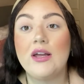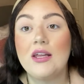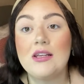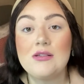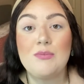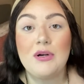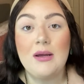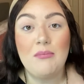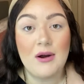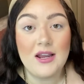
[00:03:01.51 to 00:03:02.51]
It is
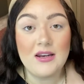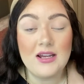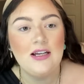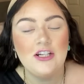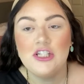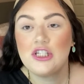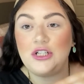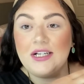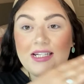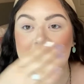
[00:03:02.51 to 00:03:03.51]
pretty brightening. It just
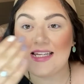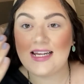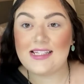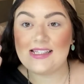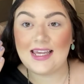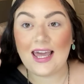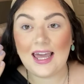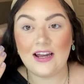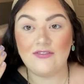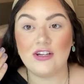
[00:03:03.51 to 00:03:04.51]
creates a nice
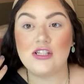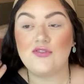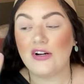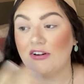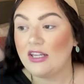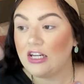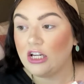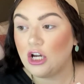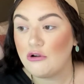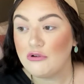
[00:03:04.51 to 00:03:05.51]
canvas for everything
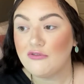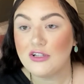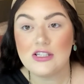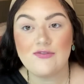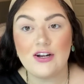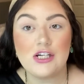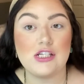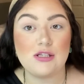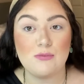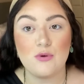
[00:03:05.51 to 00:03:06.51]
to go over. It's very
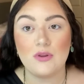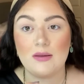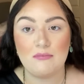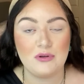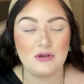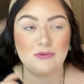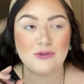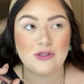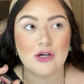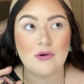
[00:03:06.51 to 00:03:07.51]
smooth and
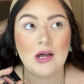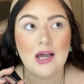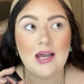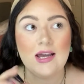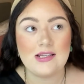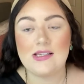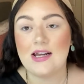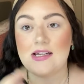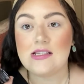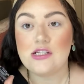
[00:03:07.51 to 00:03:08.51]
blendable, so it's
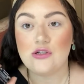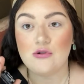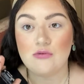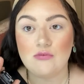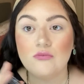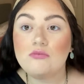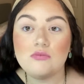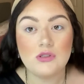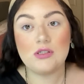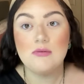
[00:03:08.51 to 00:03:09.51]
nice to
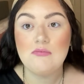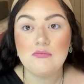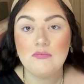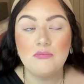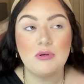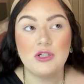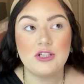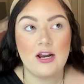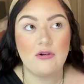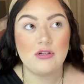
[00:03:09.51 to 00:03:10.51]
put
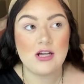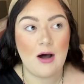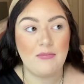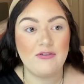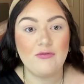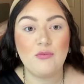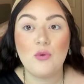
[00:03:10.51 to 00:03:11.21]
shadow on top of.